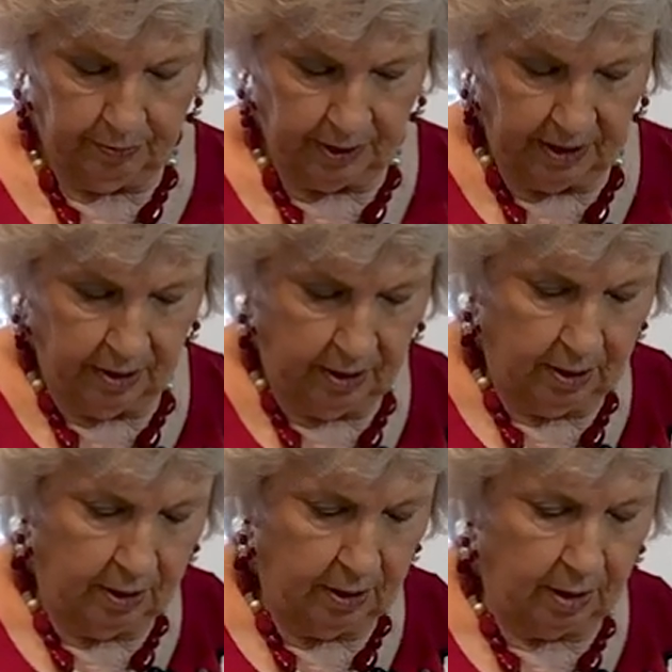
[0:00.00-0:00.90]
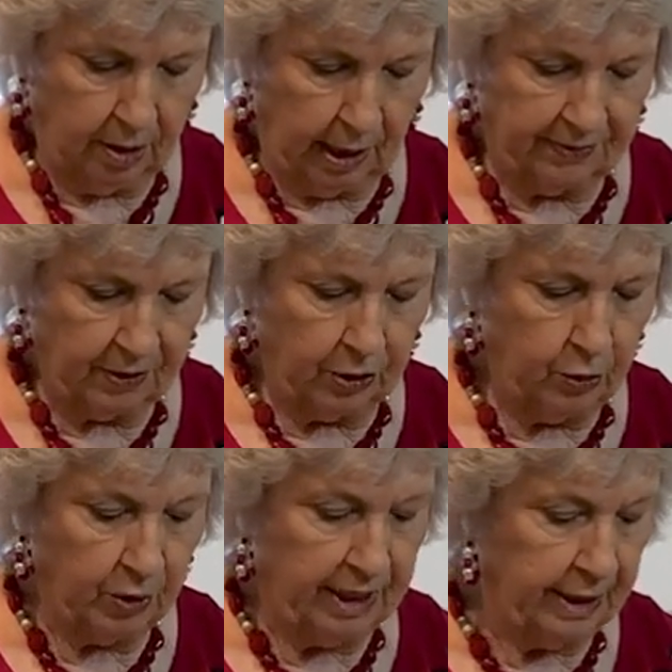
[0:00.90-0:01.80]
but I thought
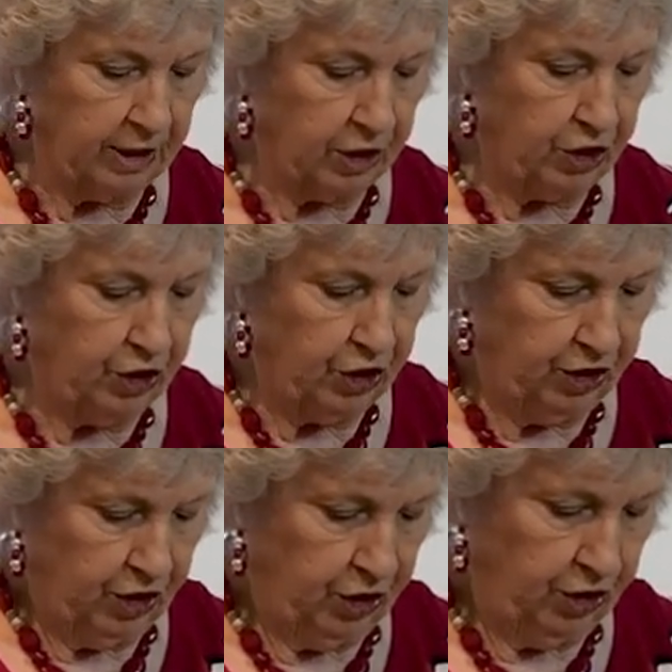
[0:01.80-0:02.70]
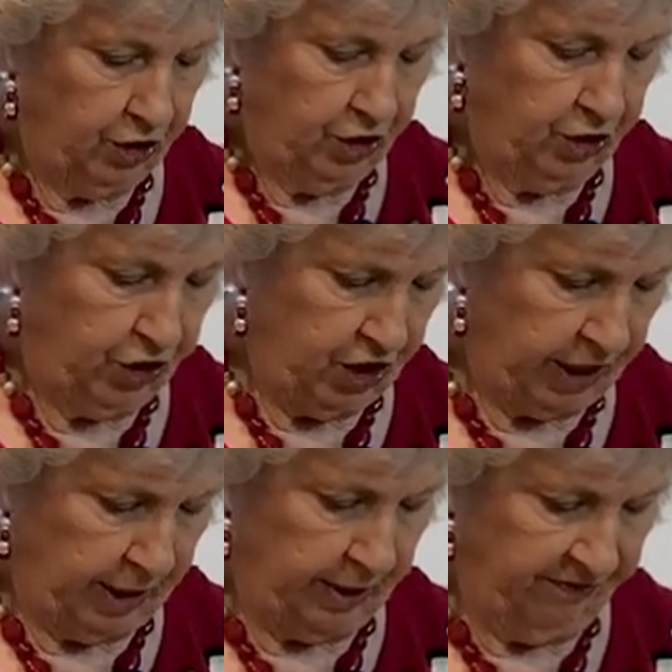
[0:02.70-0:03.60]
you were getting
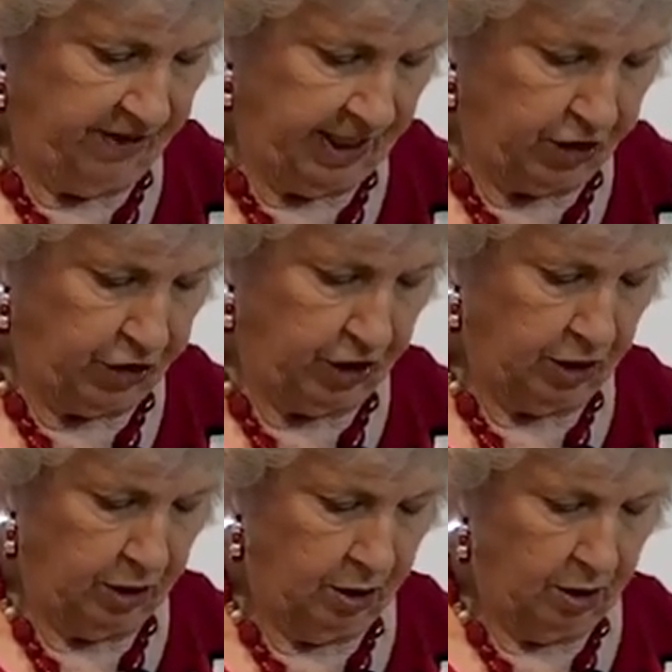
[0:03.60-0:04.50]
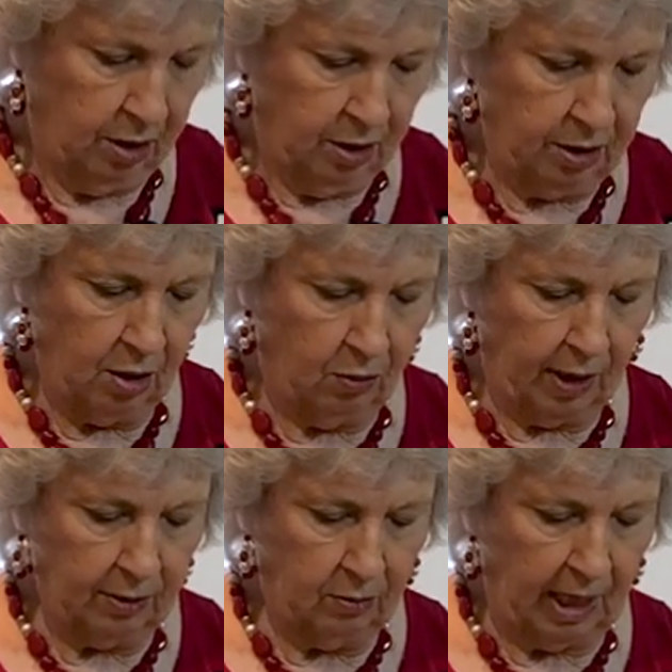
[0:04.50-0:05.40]
fish. No,
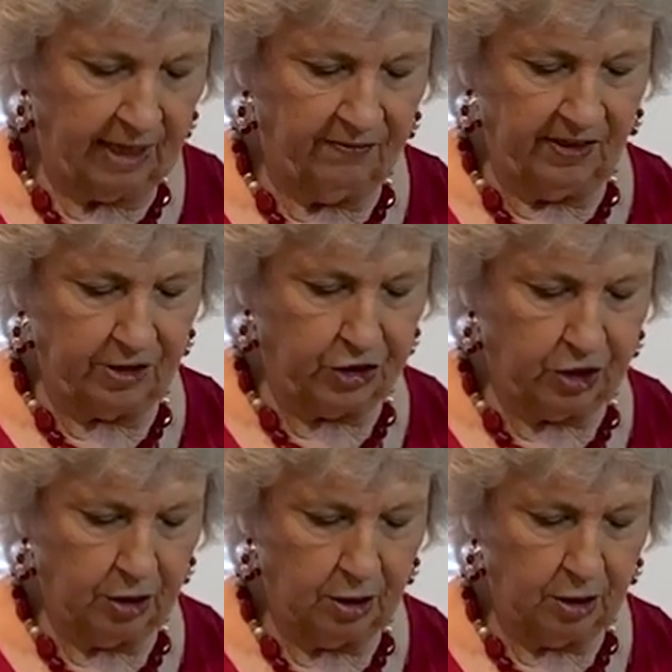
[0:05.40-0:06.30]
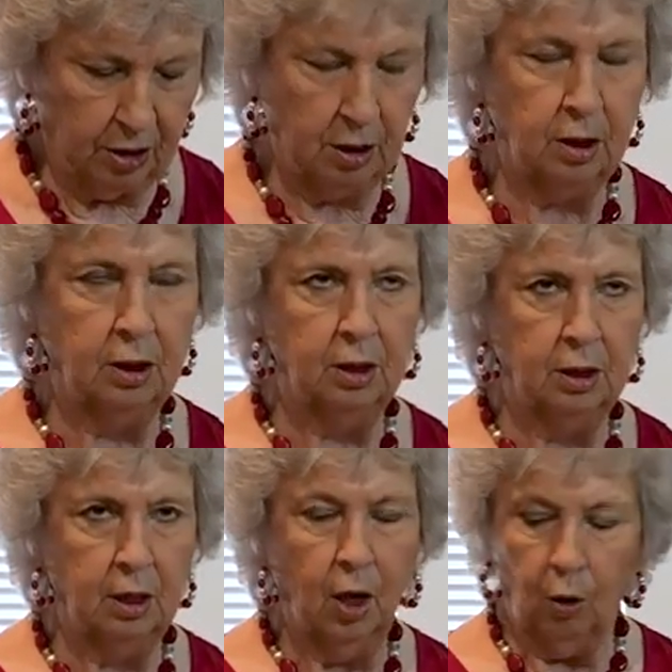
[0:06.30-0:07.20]
I don't like fish.
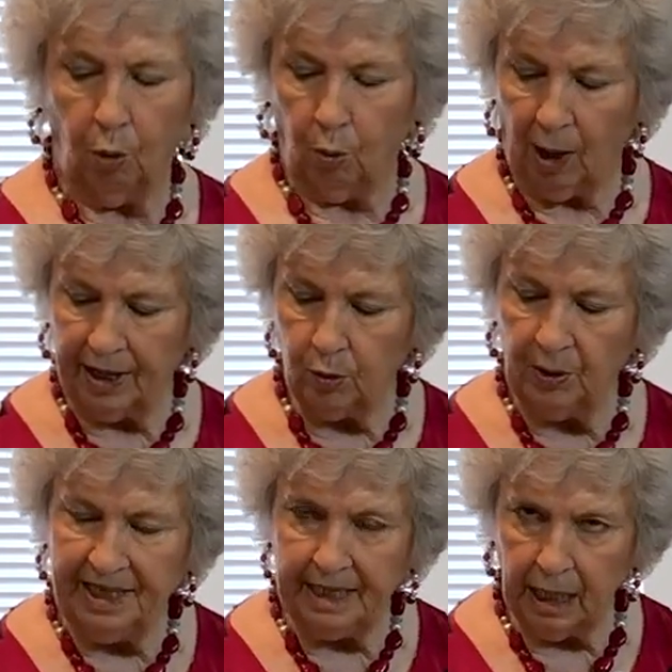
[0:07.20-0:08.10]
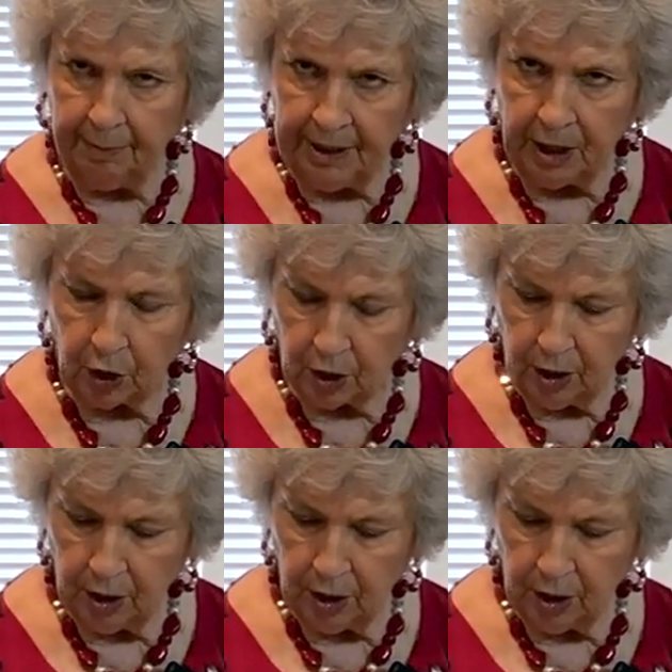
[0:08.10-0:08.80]
Well, why do we come here?